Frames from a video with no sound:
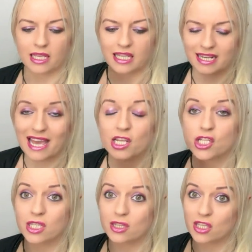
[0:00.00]

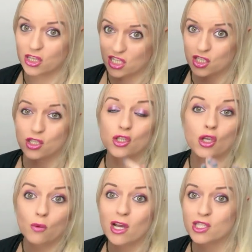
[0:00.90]
connection, that this is,
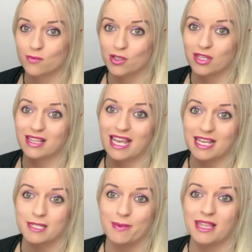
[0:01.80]
you are someone that they
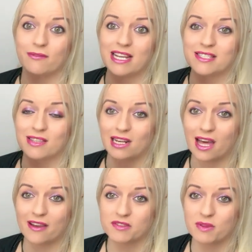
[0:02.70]
can spend the rest of their
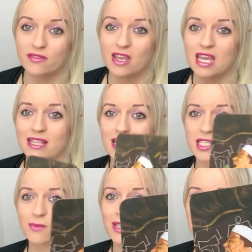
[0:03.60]
lives with. They're
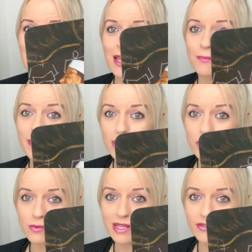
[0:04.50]
someone that they could
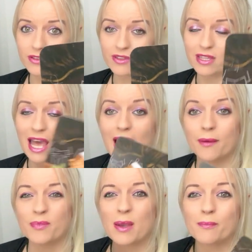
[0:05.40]
build with.
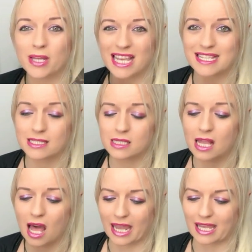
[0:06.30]
But it's
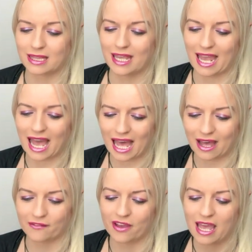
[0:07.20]
like they
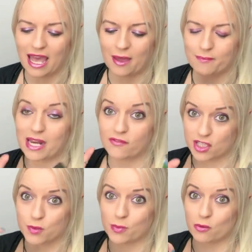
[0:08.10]
have a bit of a
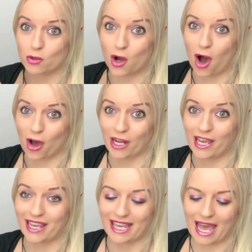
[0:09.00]
spook on it,
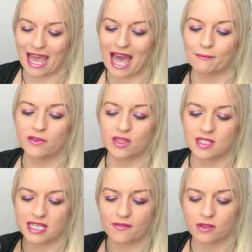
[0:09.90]
okay? And with the
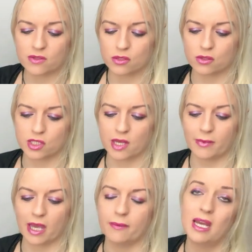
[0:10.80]
Seven of Swords
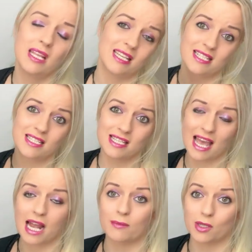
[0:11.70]
coming up, this is the
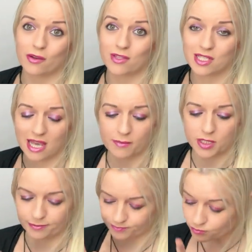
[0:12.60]
element of
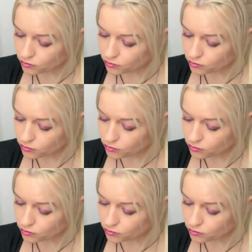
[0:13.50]
deception.